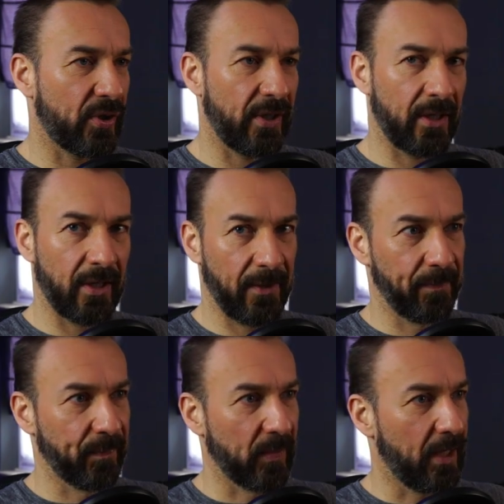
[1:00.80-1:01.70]
here
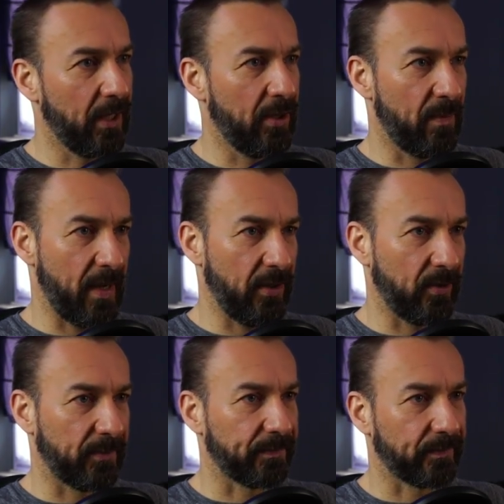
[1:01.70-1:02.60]
in the
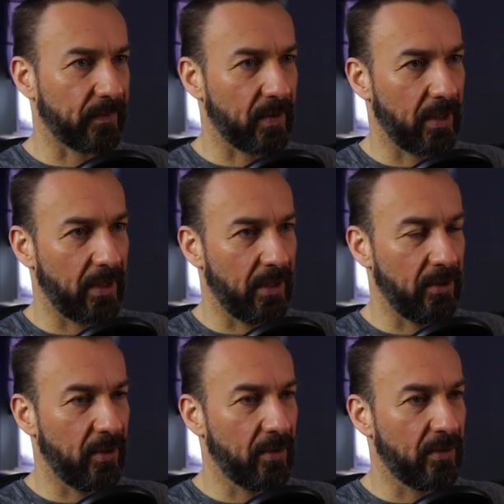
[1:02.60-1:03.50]
menu. And
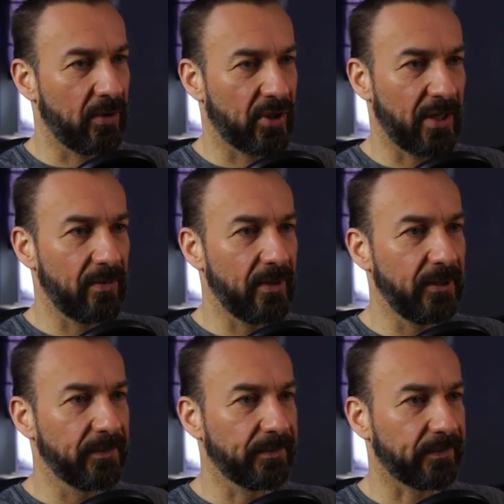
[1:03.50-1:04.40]
you go to
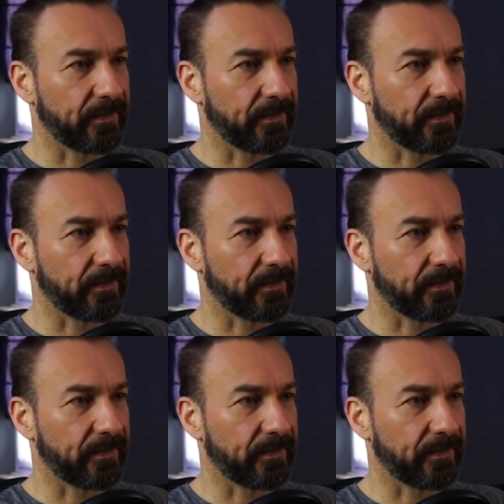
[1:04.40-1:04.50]
General,